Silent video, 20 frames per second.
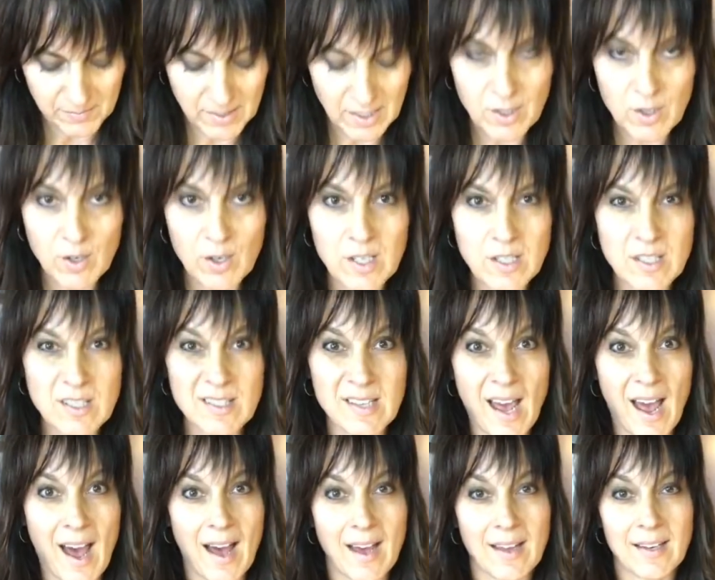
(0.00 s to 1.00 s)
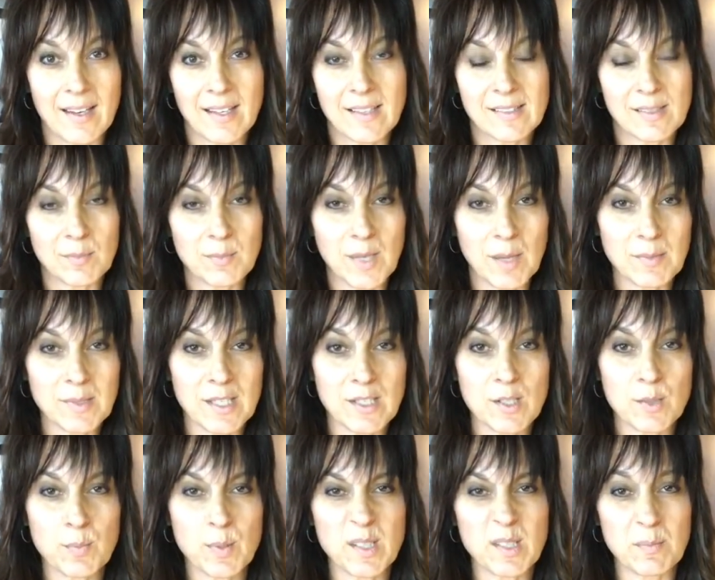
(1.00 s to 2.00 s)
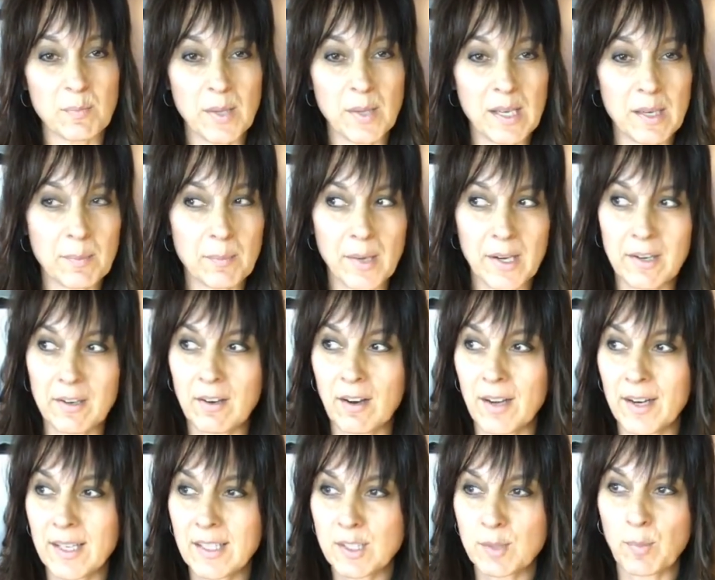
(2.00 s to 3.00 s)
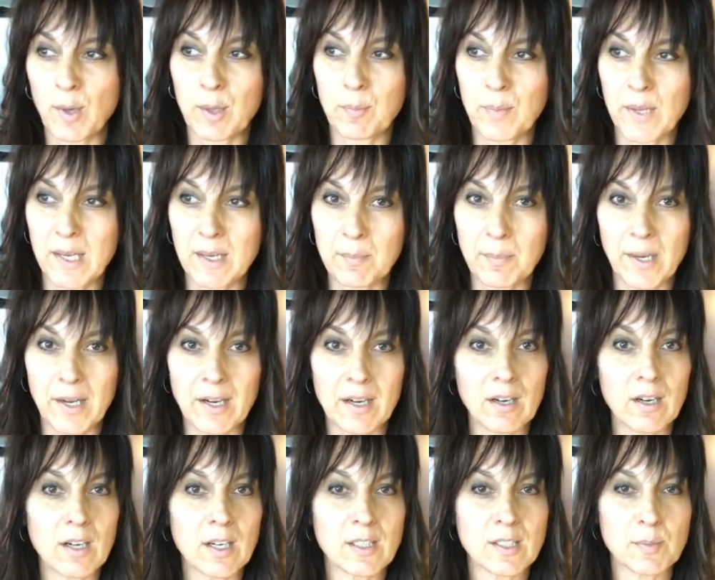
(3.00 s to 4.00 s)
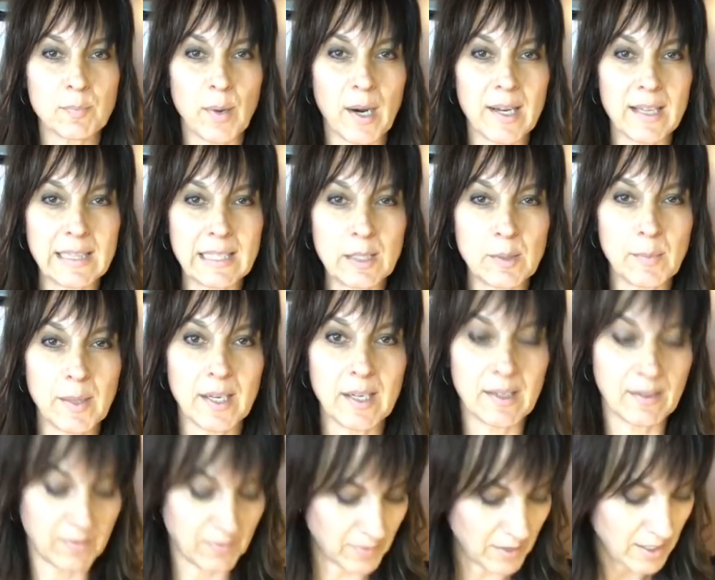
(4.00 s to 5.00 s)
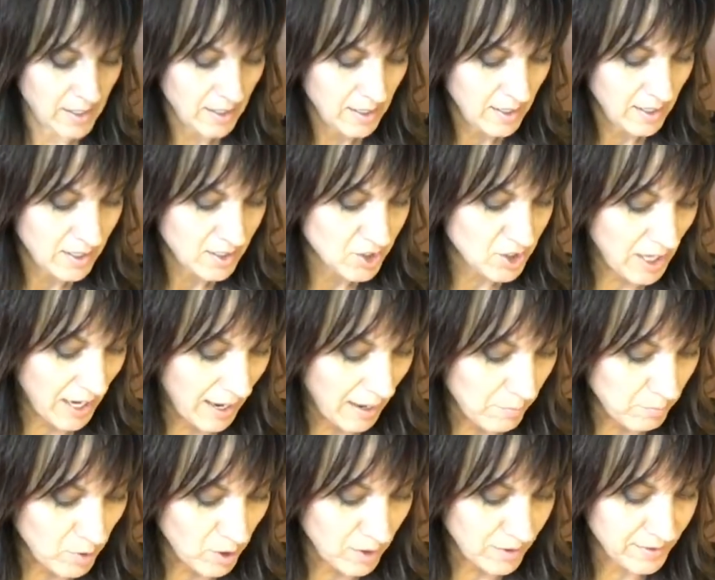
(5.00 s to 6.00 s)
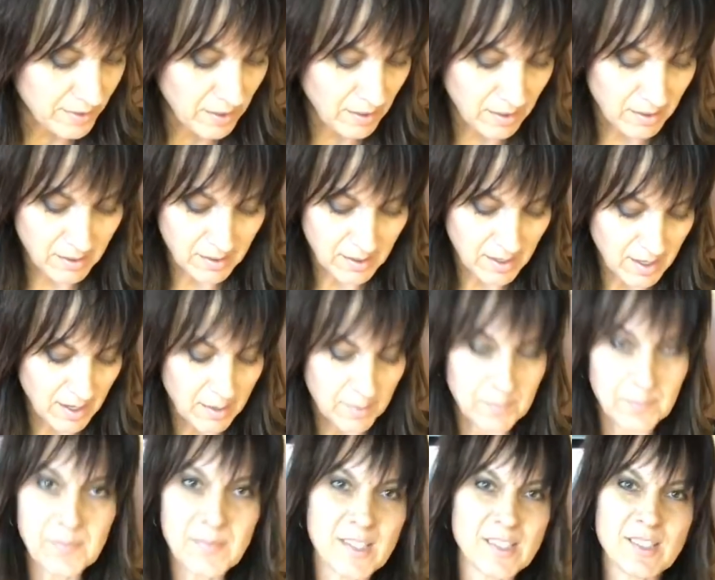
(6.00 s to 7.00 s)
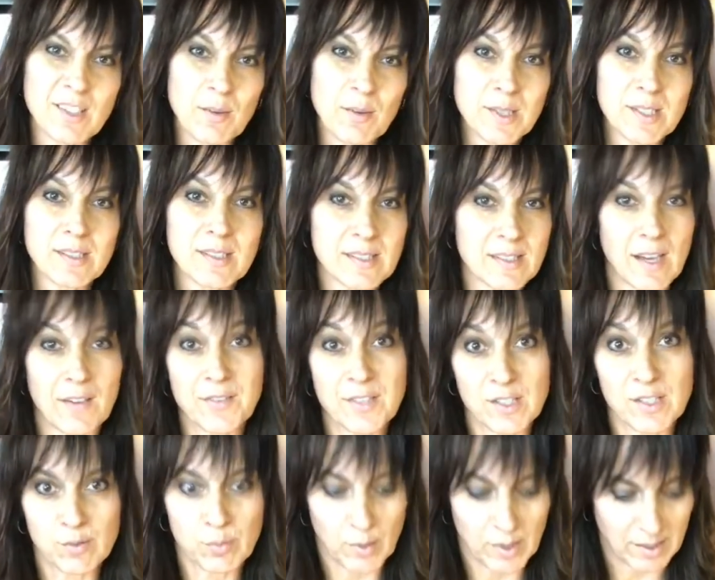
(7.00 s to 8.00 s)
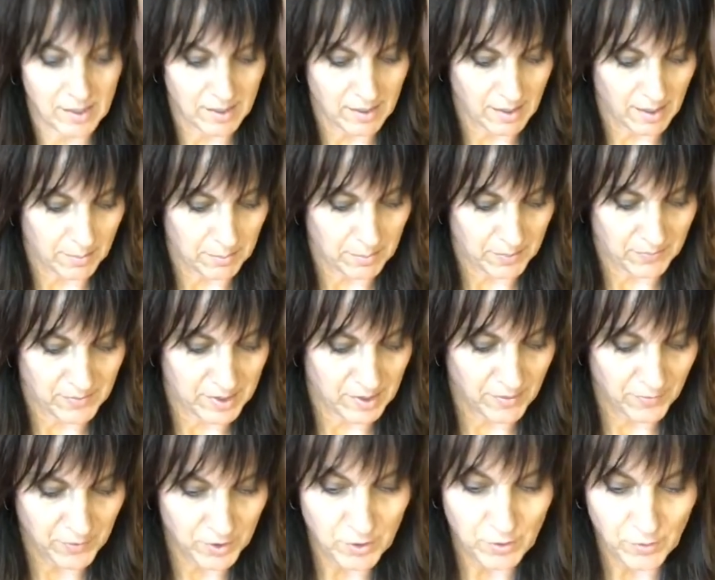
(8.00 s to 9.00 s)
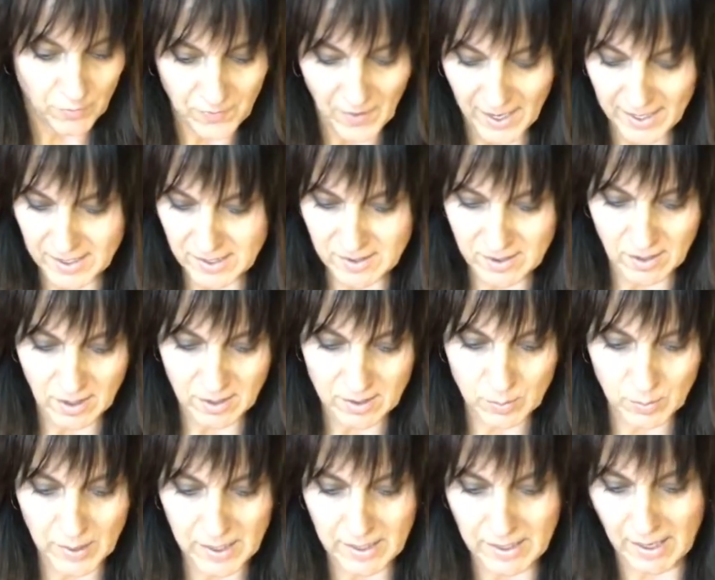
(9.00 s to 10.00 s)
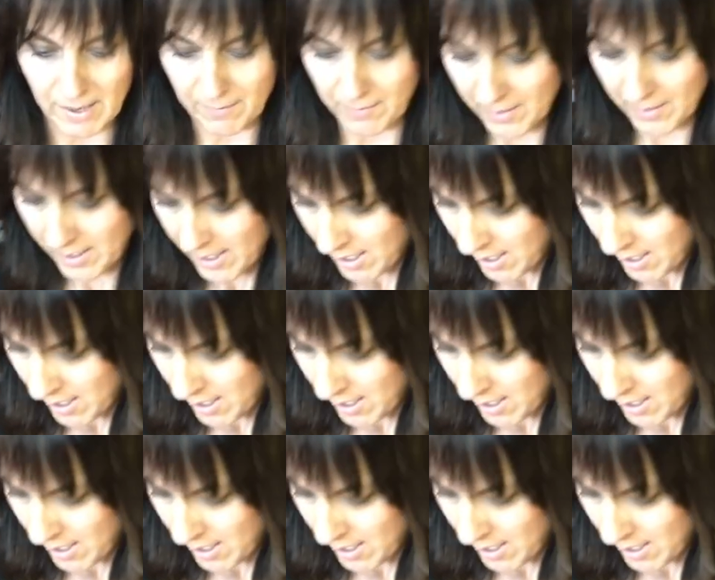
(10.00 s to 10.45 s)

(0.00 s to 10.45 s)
then you can just add, like sometimes I just put some peanut butter on it, spread peanut butter or spread a little bit of jam on there. There's always stuff to sweeten it up if you don't find it's not sweet enough.